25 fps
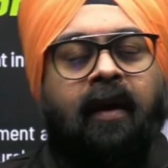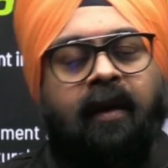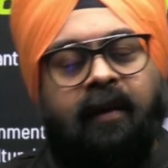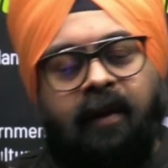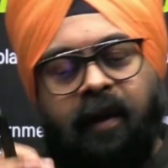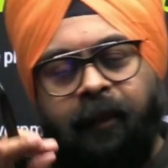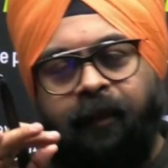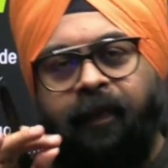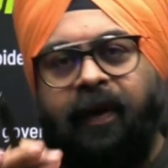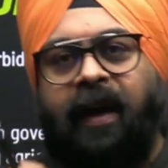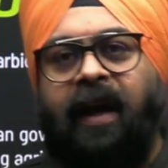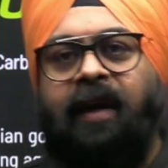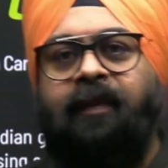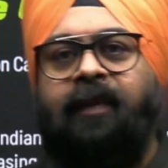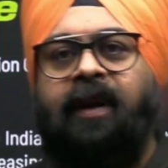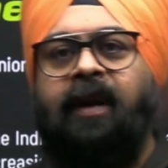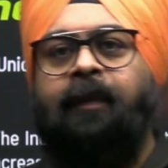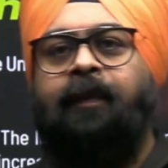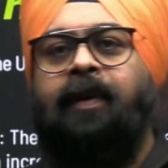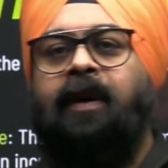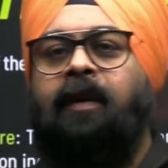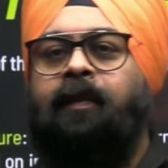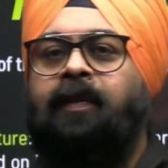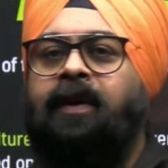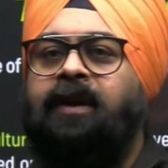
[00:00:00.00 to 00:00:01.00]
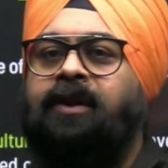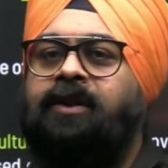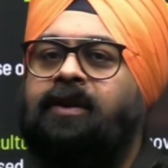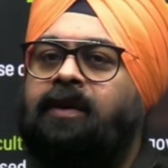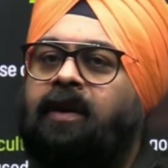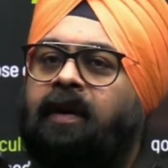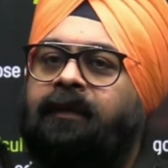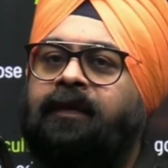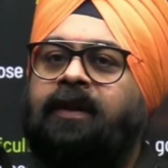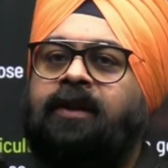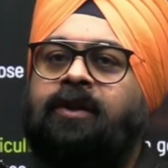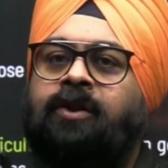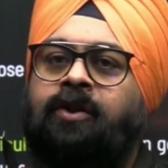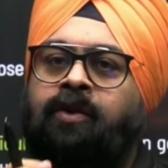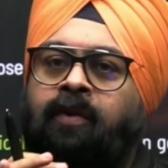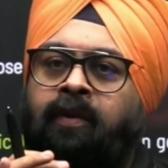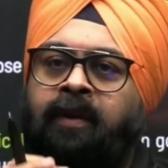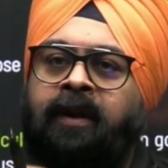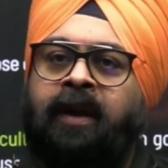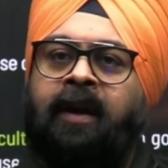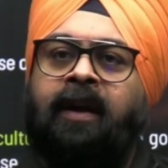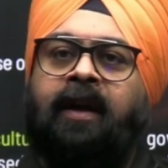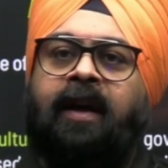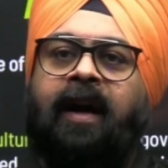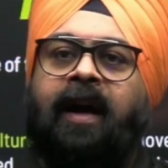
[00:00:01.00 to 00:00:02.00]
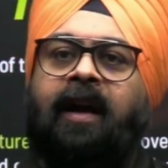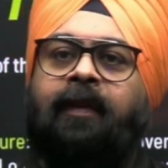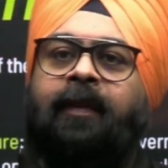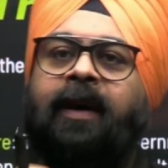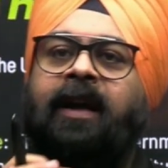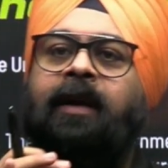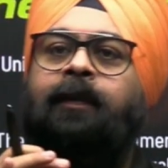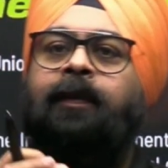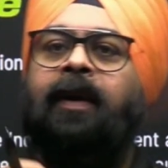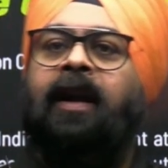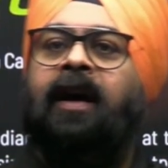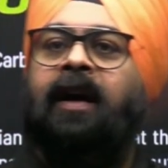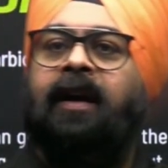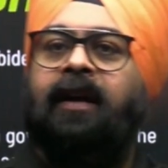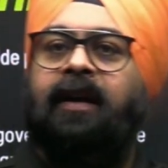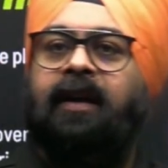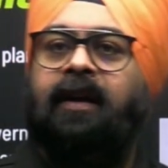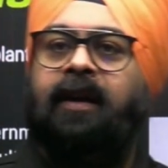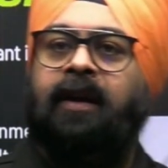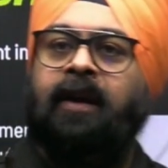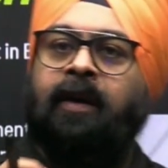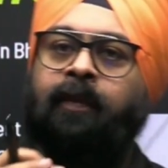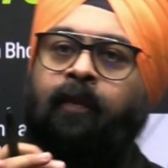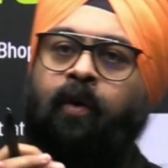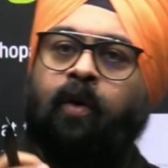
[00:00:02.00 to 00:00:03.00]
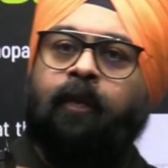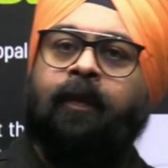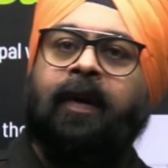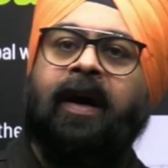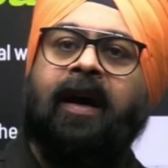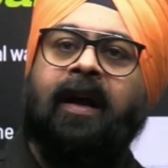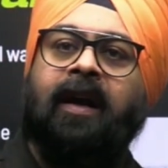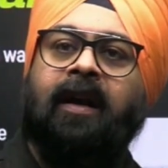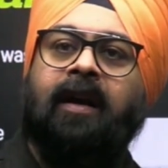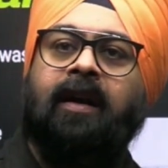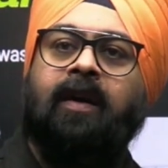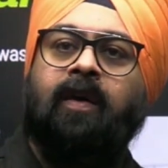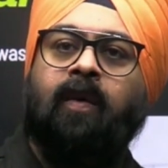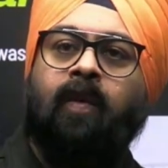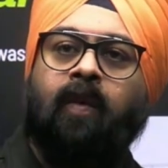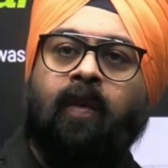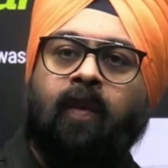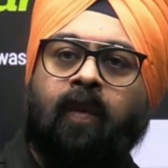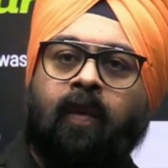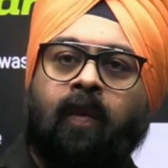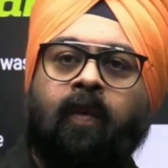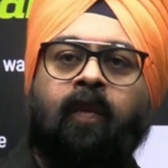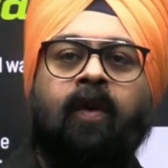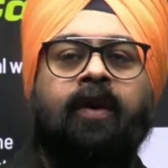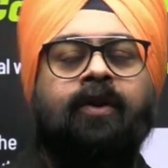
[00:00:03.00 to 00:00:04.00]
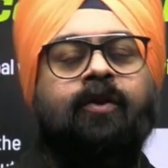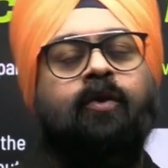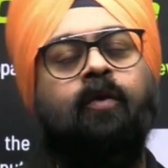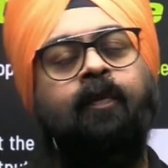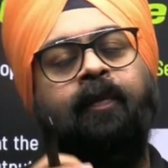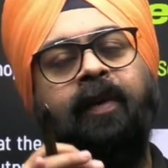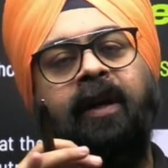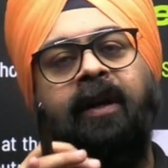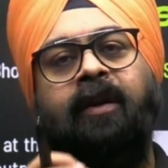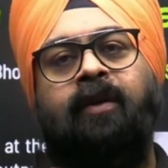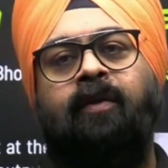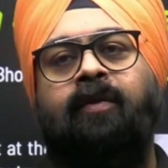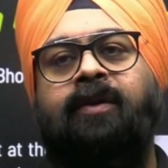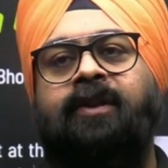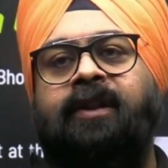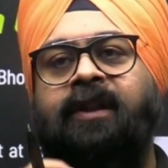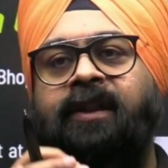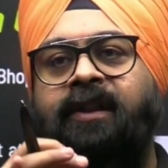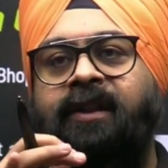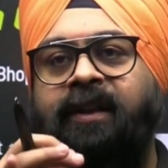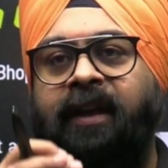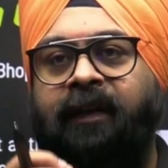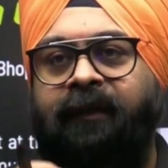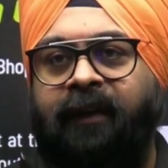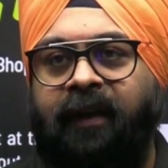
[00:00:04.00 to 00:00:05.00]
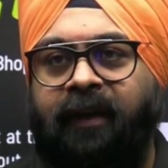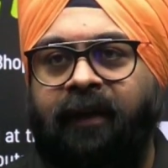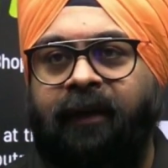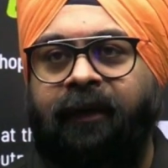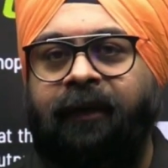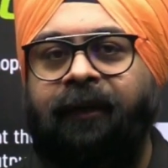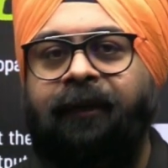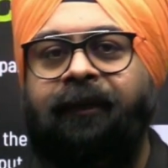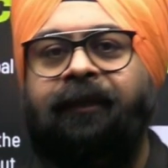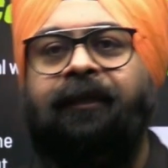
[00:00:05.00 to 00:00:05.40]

the primary purpose of this Union Carbide plant in Bhopal was to produce the 7,